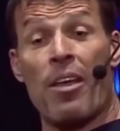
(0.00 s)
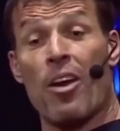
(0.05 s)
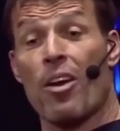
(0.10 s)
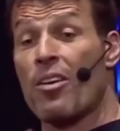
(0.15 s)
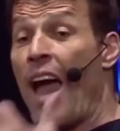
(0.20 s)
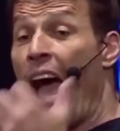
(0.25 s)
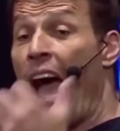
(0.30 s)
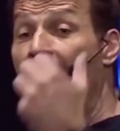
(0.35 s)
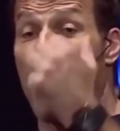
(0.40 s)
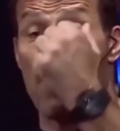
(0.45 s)

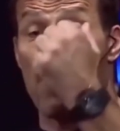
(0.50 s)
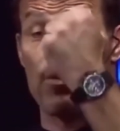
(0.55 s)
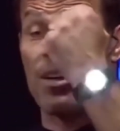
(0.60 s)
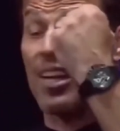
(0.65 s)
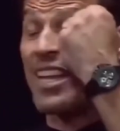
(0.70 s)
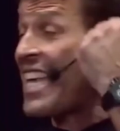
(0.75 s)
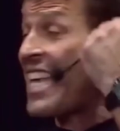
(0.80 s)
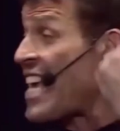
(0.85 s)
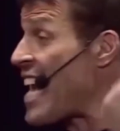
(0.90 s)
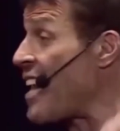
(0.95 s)
here not
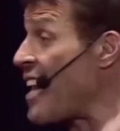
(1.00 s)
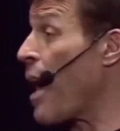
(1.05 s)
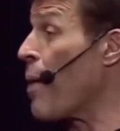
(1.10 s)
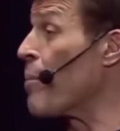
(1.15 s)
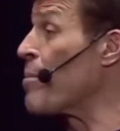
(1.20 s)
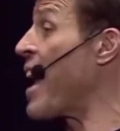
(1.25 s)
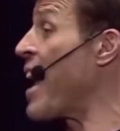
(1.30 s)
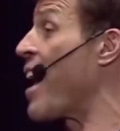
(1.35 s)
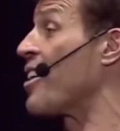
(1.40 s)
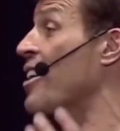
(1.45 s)
able to eat.
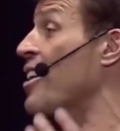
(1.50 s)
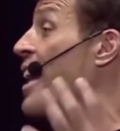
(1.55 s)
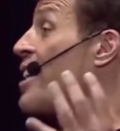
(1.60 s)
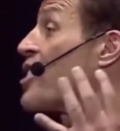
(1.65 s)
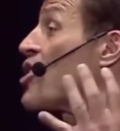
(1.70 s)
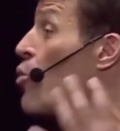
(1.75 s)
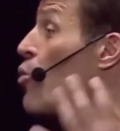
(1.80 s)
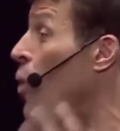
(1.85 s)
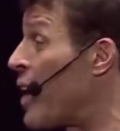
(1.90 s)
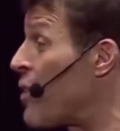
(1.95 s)
I'm down to
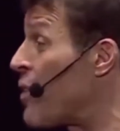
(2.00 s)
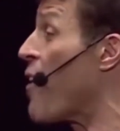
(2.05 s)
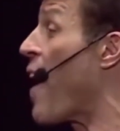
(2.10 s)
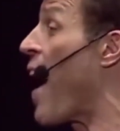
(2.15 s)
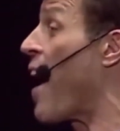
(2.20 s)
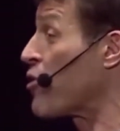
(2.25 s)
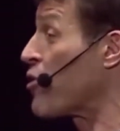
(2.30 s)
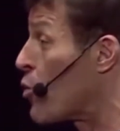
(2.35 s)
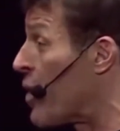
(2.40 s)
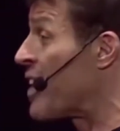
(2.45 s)
like
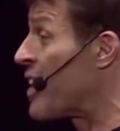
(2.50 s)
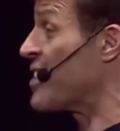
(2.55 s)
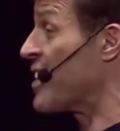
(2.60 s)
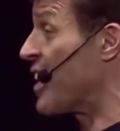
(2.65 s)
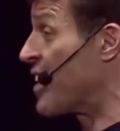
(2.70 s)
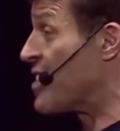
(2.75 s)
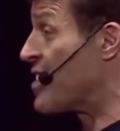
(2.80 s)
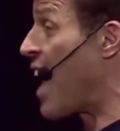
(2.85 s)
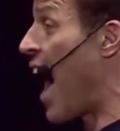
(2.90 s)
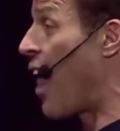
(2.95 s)
$25,
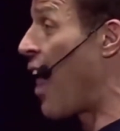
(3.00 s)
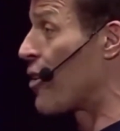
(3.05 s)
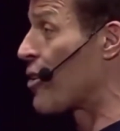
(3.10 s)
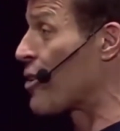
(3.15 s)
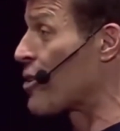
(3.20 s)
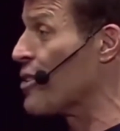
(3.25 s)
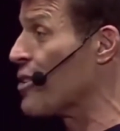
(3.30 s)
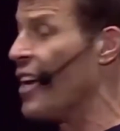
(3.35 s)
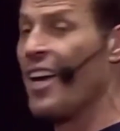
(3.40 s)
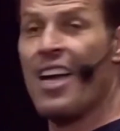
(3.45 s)

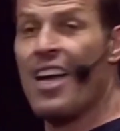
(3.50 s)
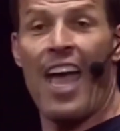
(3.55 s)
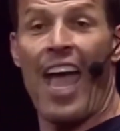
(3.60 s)
$26,